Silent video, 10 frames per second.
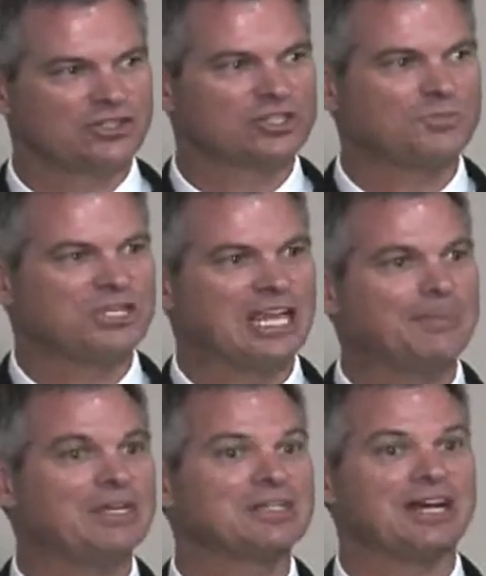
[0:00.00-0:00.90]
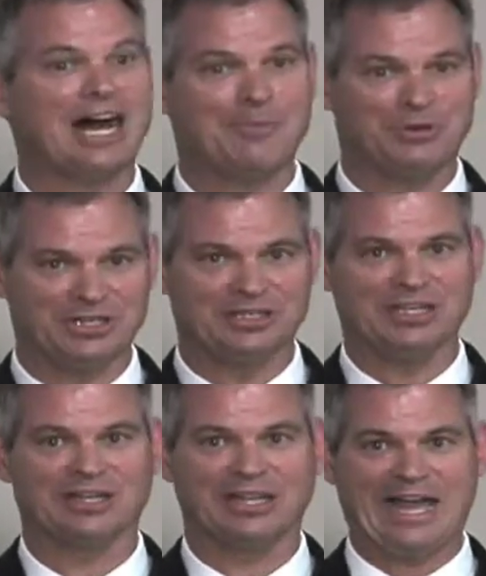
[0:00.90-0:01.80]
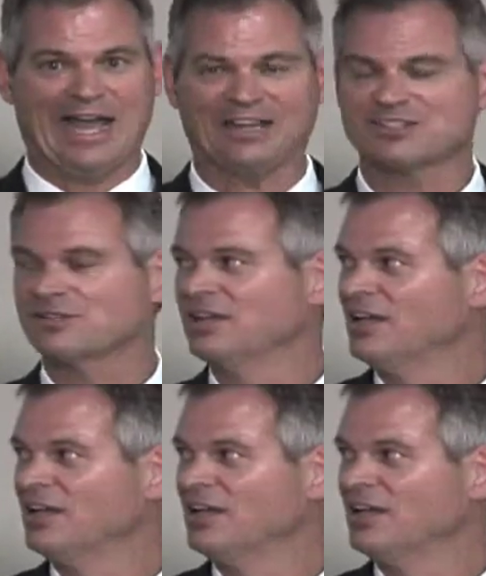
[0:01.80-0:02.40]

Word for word: just became incompetent and lax.